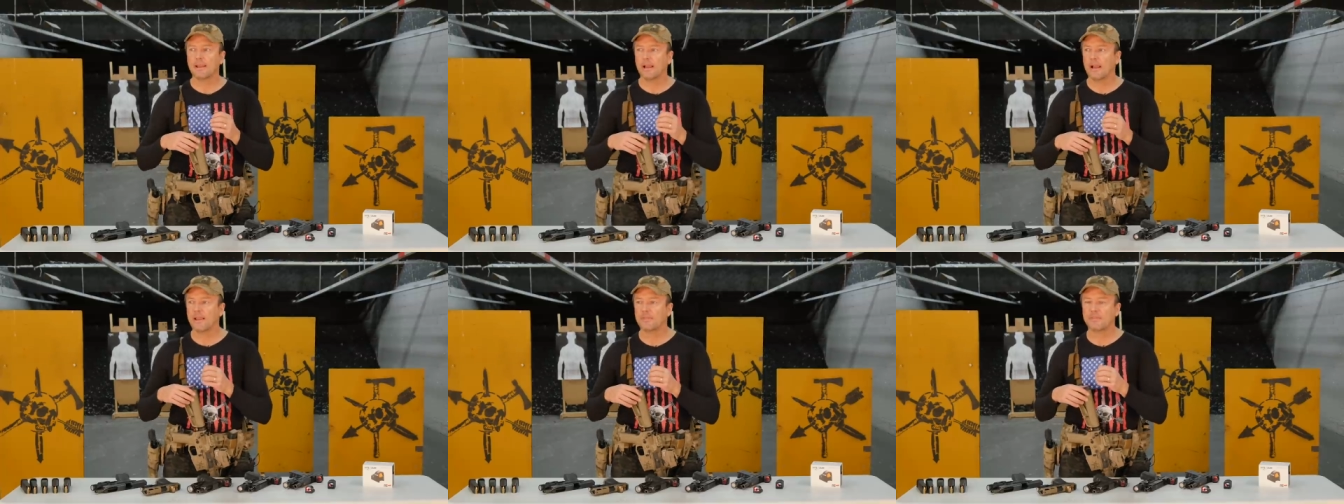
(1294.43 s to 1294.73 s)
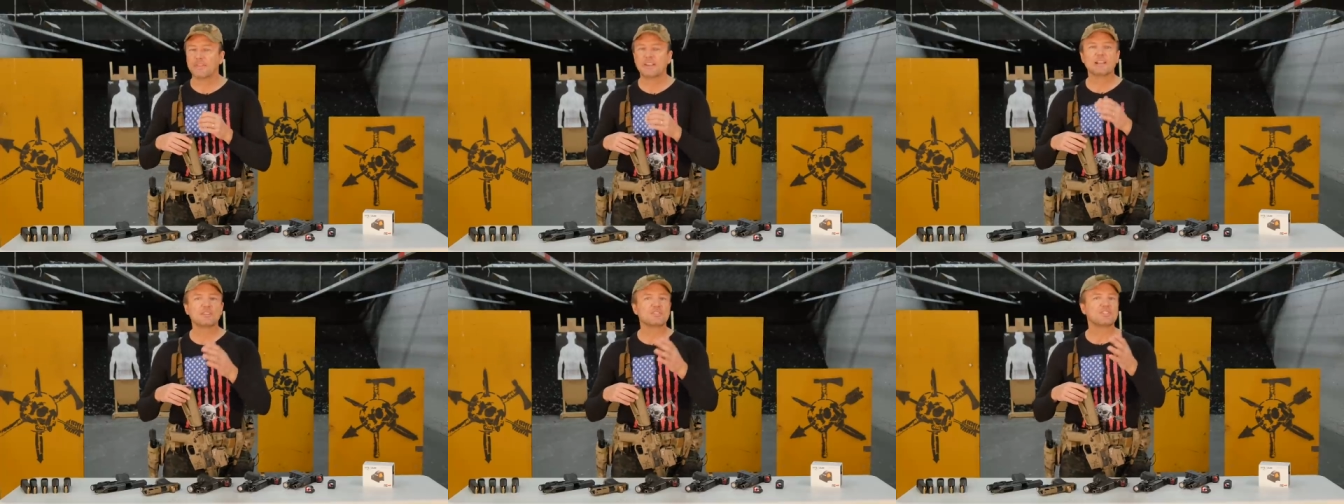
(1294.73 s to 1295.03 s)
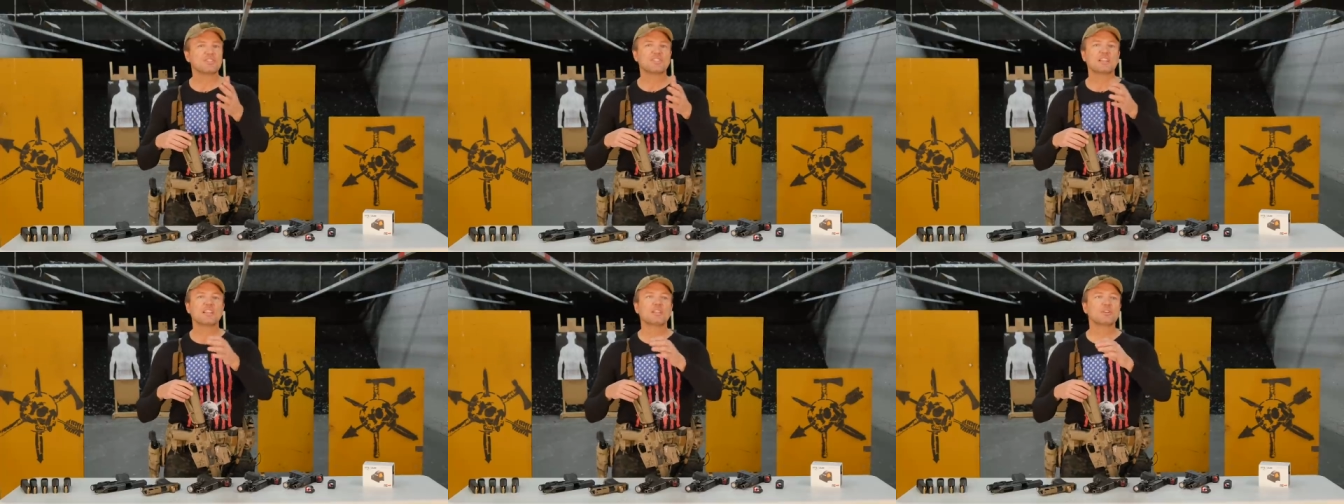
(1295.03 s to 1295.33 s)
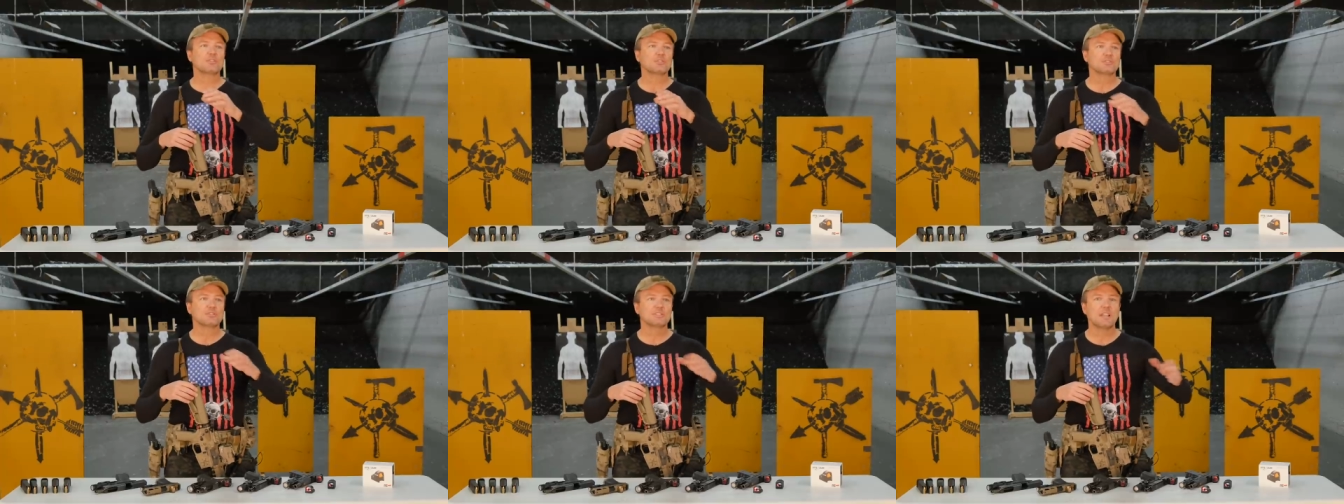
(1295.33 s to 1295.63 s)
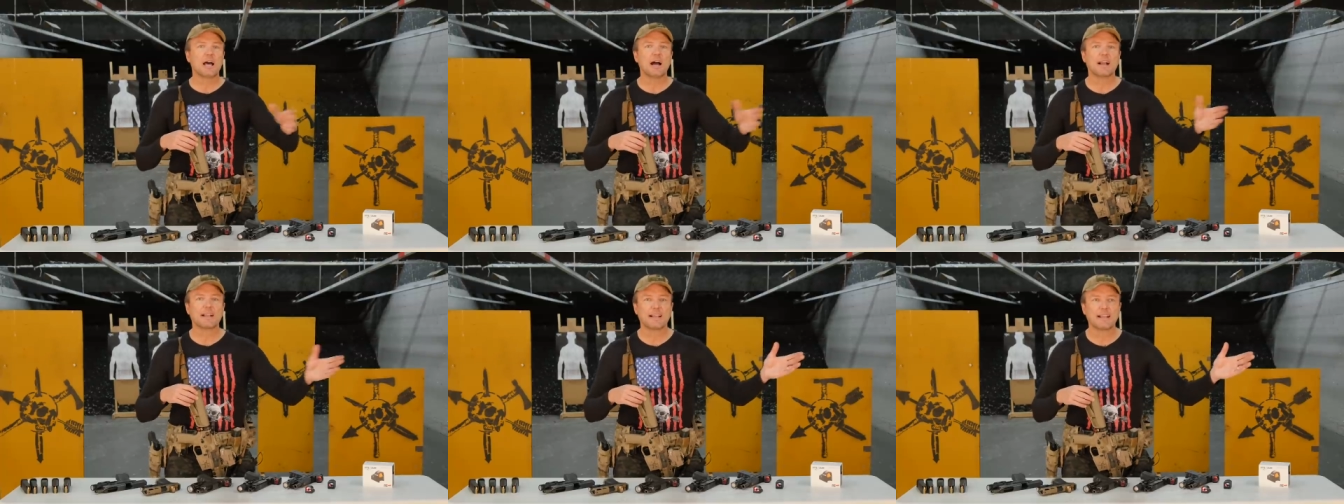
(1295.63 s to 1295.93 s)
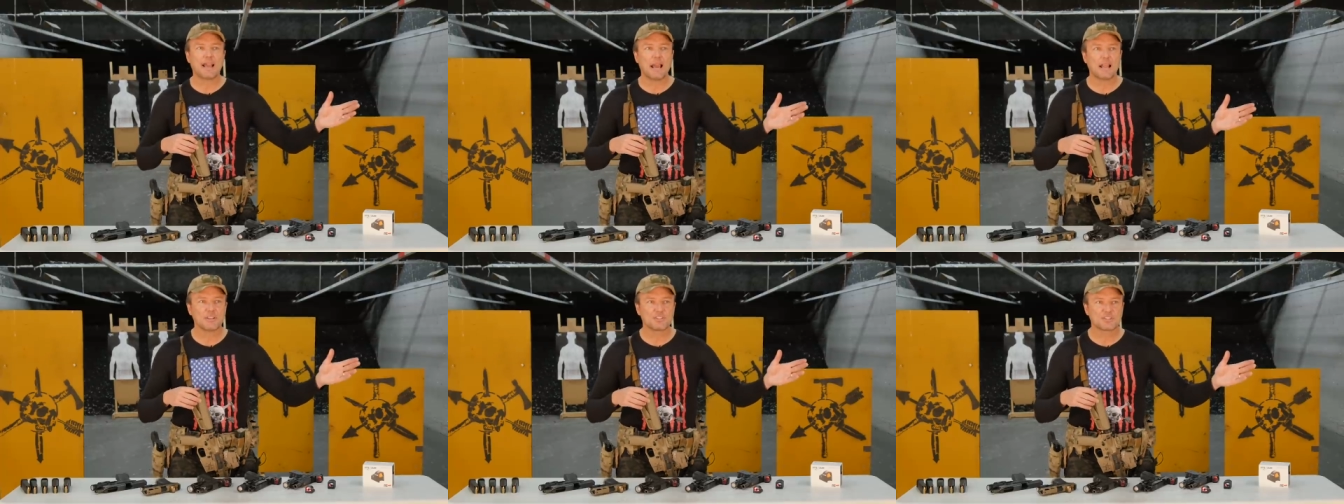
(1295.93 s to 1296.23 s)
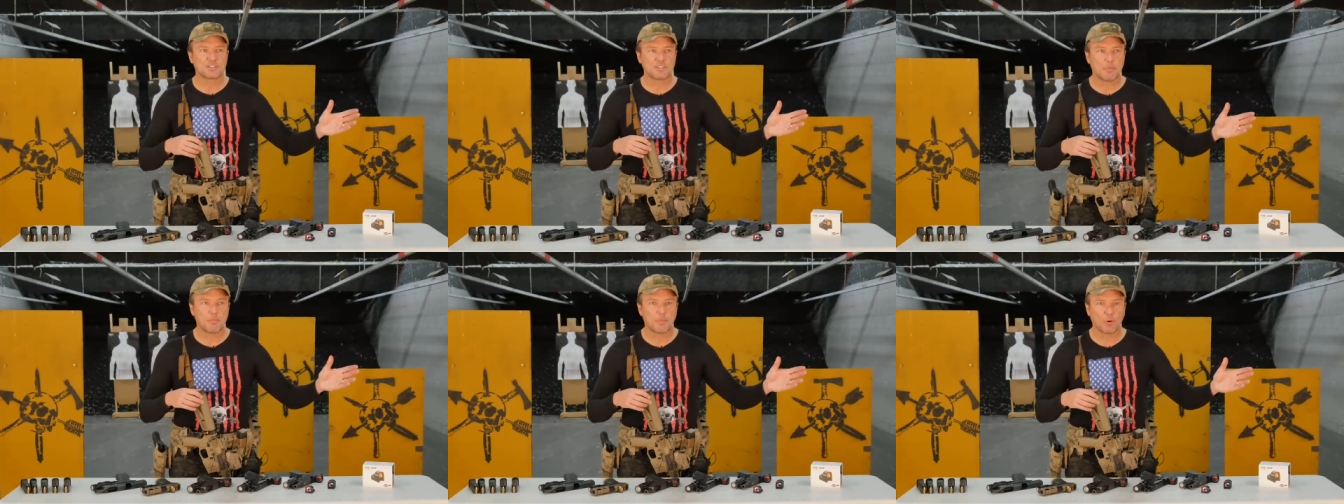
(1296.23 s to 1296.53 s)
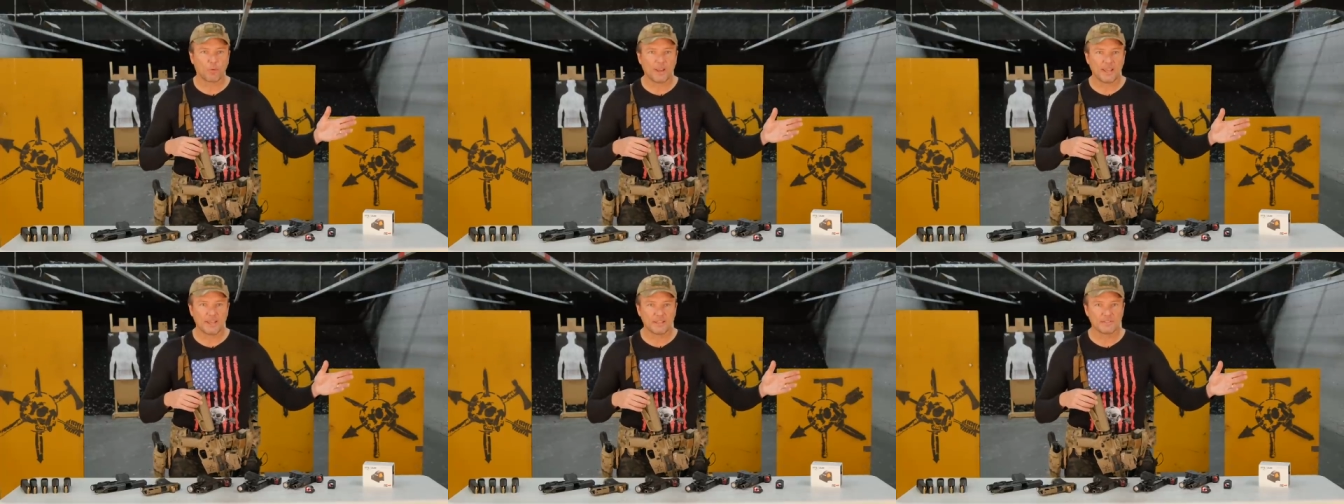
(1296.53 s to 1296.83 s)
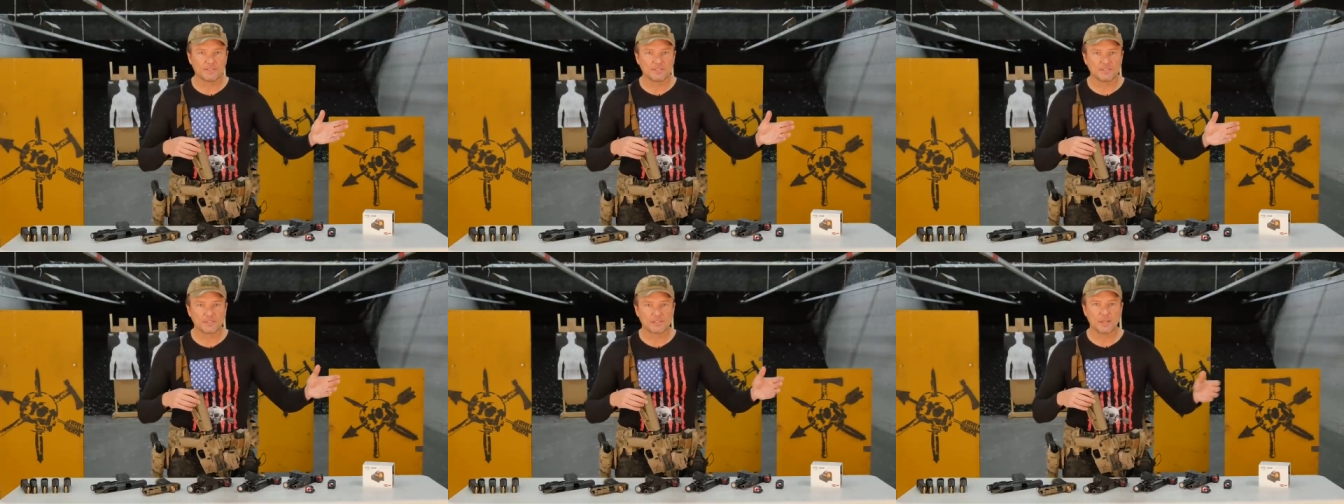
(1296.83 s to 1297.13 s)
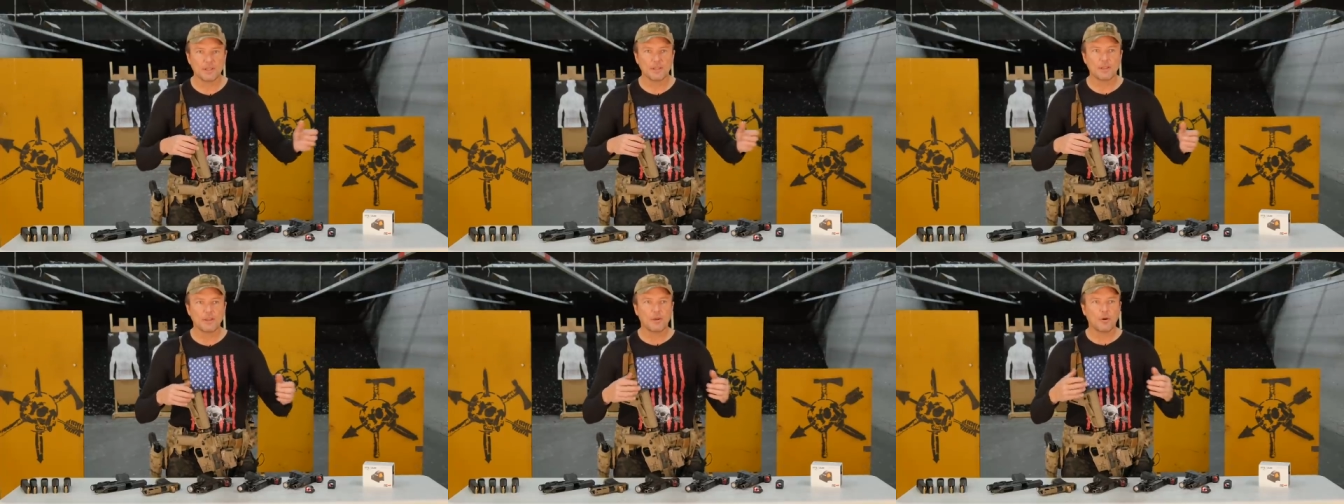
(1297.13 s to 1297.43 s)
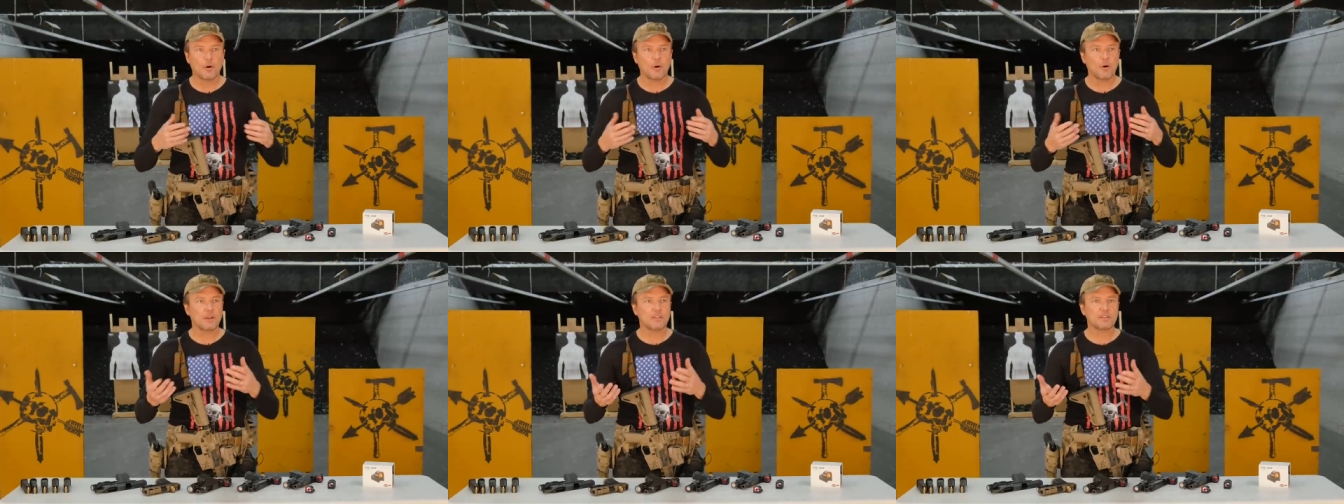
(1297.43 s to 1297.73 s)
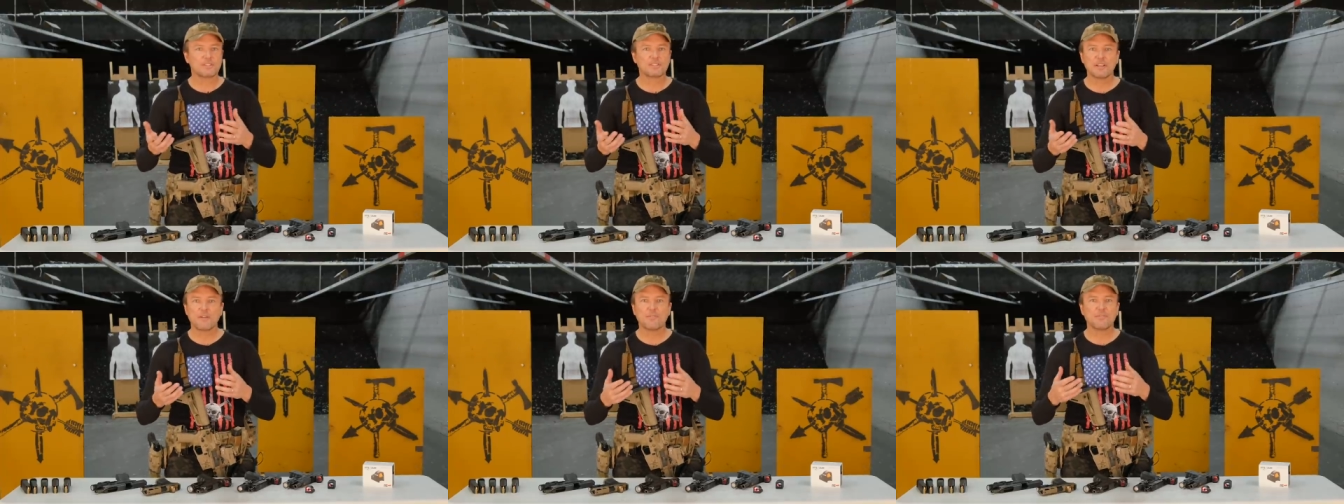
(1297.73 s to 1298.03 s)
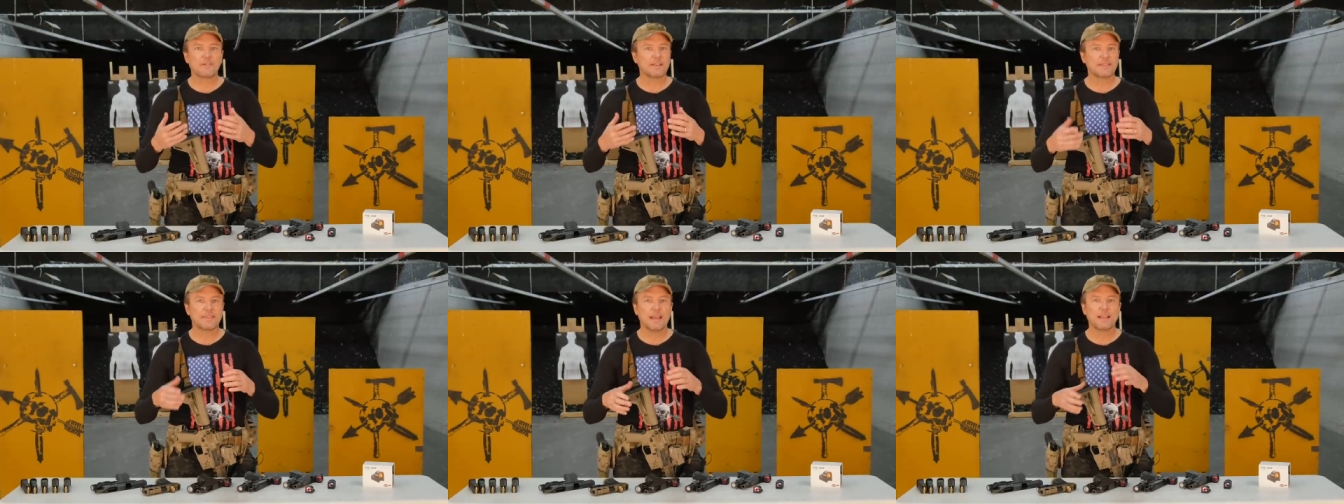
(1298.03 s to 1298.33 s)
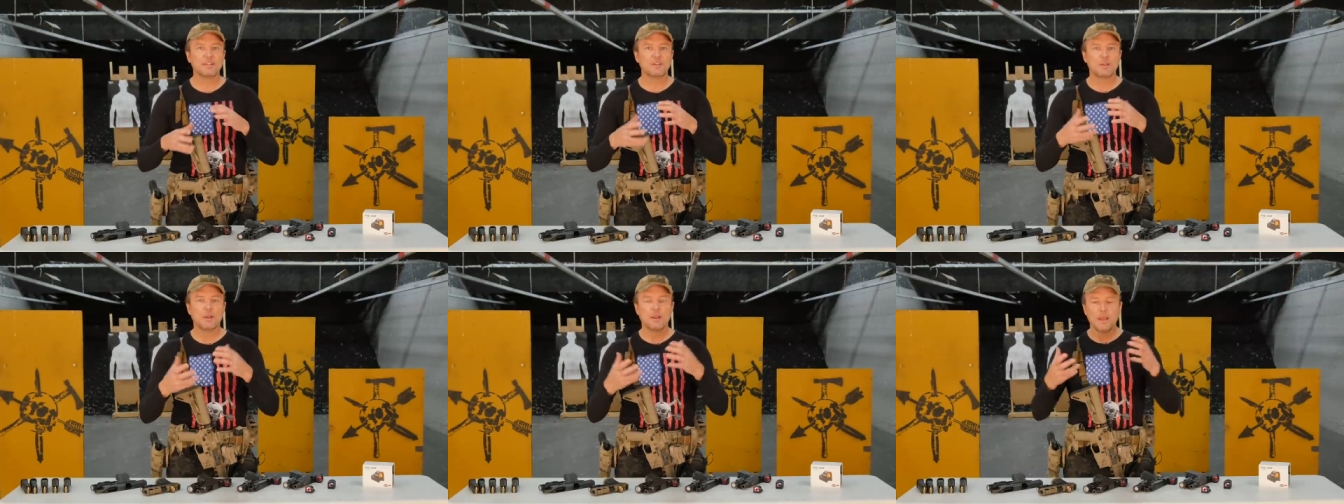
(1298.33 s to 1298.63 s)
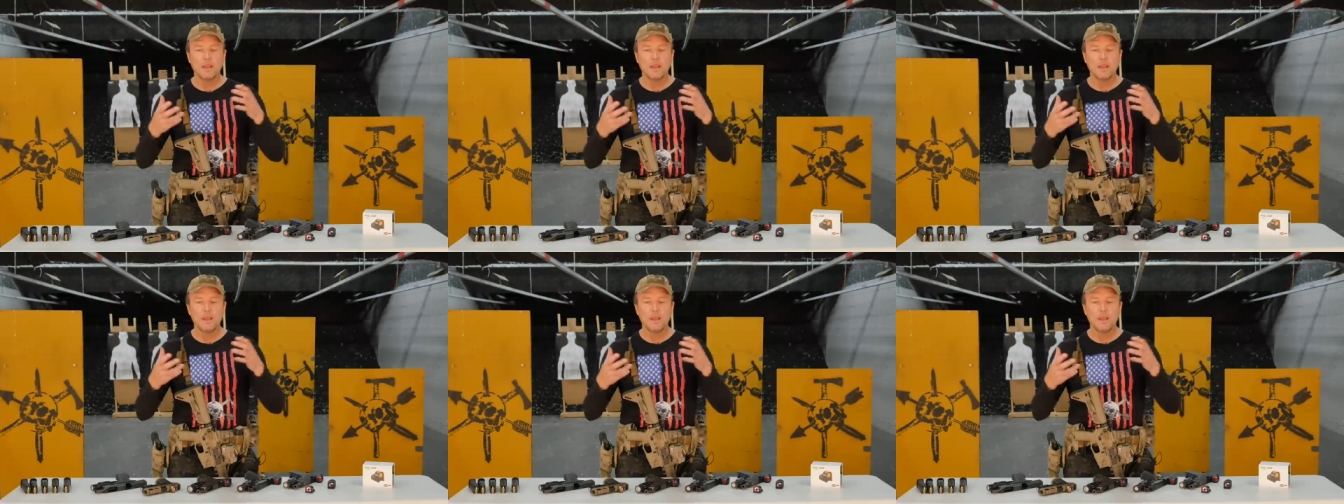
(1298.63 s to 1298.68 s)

Uh, think of SEALs locking out of submarines or stuff like that.